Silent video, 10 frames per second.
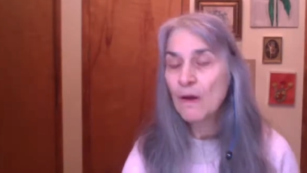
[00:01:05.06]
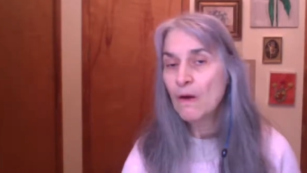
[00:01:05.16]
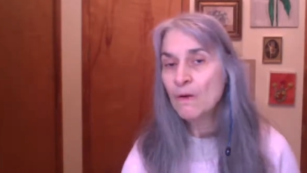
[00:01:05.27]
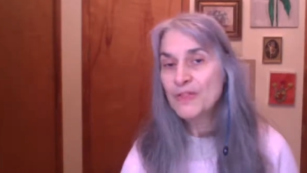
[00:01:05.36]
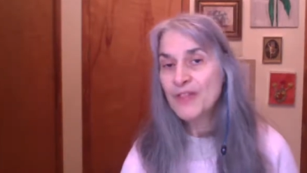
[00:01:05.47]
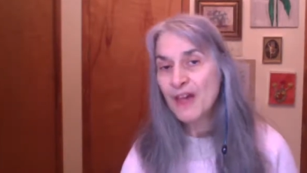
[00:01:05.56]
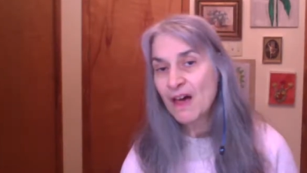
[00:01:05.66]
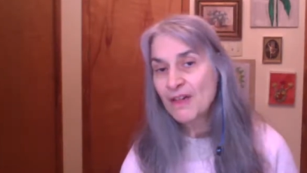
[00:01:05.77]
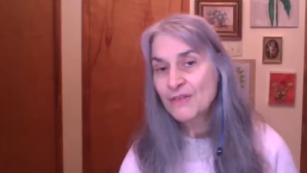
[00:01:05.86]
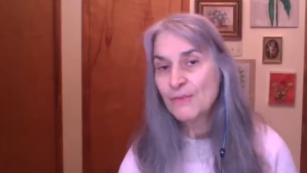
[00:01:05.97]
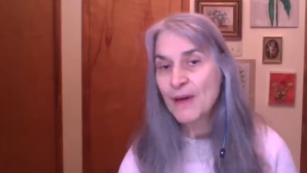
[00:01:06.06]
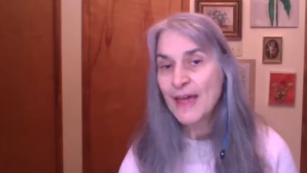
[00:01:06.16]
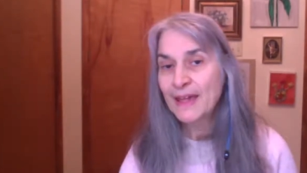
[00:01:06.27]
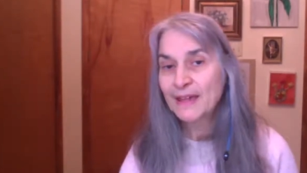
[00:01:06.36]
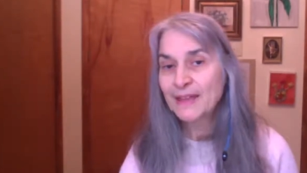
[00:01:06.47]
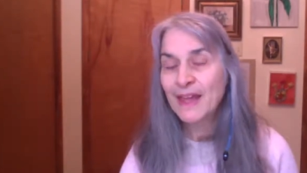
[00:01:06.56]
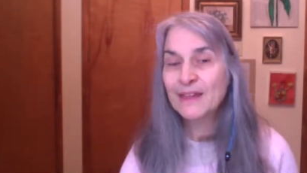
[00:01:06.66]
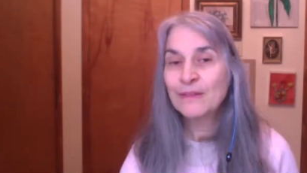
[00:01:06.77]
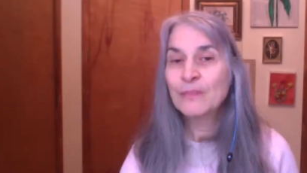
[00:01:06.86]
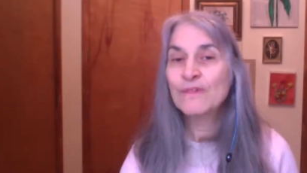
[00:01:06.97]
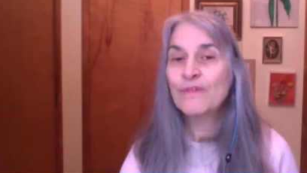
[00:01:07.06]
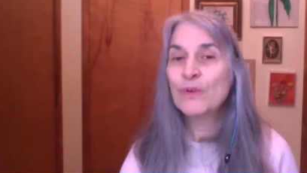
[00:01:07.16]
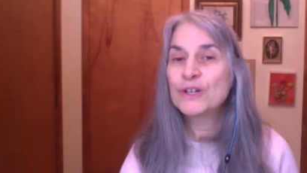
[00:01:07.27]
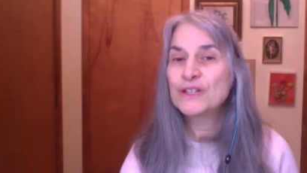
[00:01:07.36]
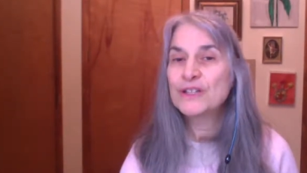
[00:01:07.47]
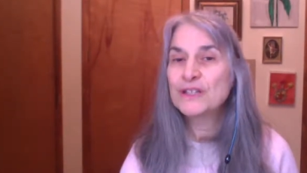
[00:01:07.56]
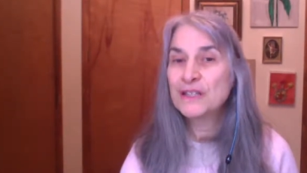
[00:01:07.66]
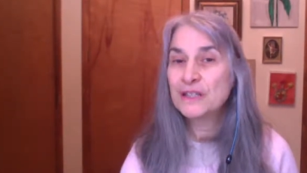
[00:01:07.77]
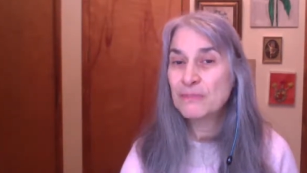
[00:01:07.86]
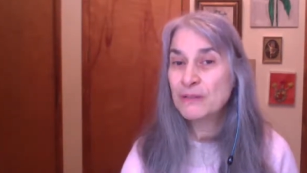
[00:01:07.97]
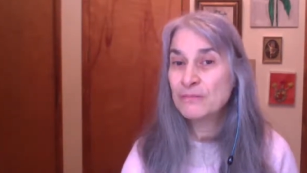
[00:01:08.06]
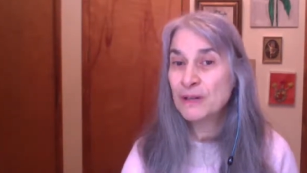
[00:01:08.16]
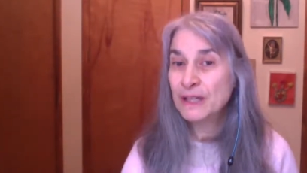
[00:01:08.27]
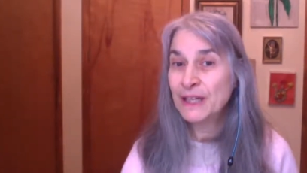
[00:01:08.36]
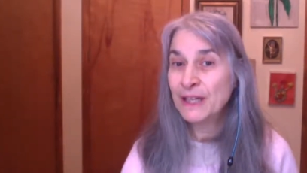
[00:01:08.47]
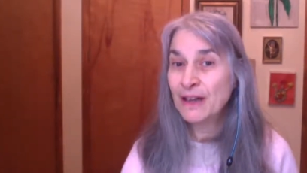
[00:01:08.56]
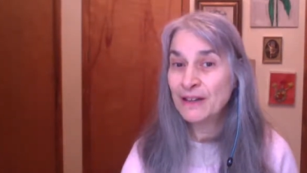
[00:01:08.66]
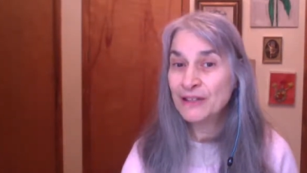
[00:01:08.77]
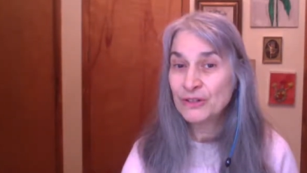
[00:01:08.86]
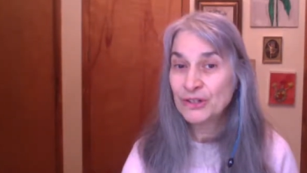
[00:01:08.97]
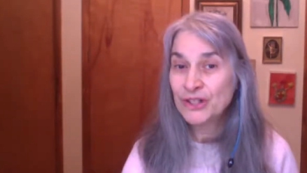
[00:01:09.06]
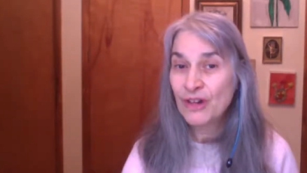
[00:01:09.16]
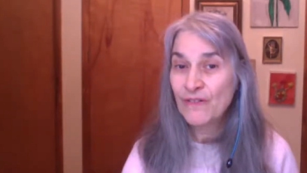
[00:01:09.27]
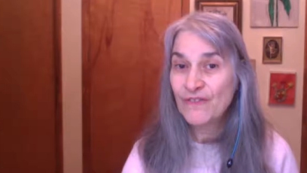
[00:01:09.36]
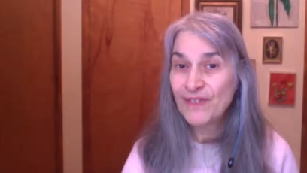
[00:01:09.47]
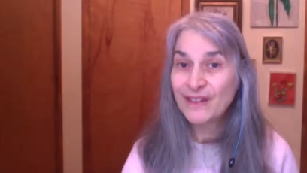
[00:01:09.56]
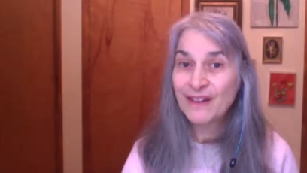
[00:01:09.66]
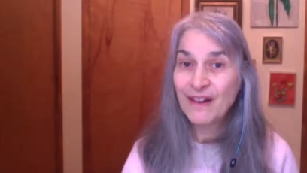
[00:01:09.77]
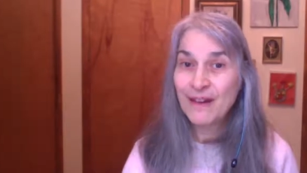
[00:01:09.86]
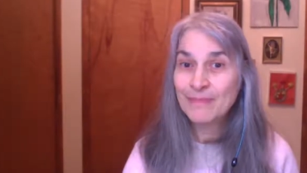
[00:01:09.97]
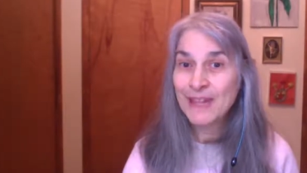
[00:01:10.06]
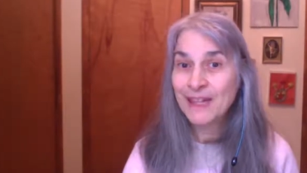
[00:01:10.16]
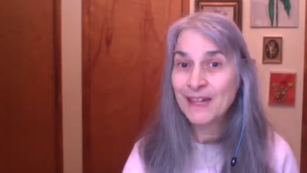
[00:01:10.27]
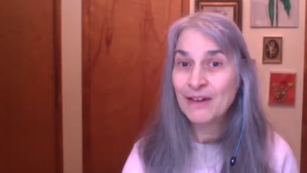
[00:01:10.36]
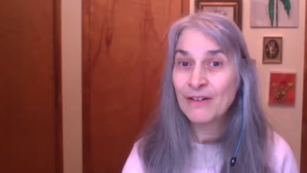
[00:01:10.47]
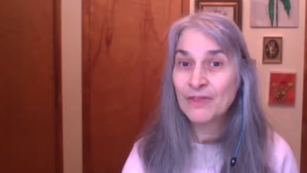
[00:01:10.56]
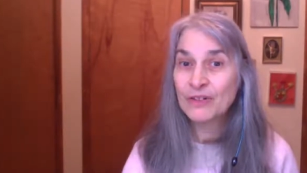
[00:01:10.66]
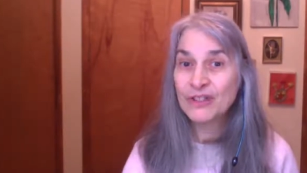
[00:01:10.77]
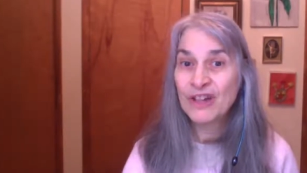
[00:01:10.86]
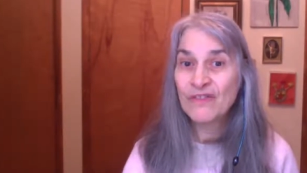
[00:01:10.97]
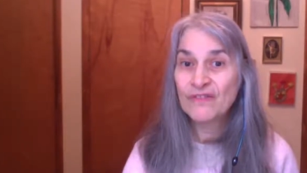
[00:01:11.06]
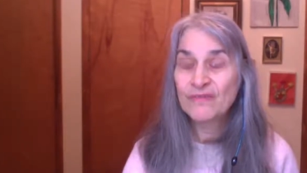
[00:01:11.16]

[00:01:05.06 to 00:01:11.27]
or the other way that you'll be forced to spend money on yourself and time taking care of yourself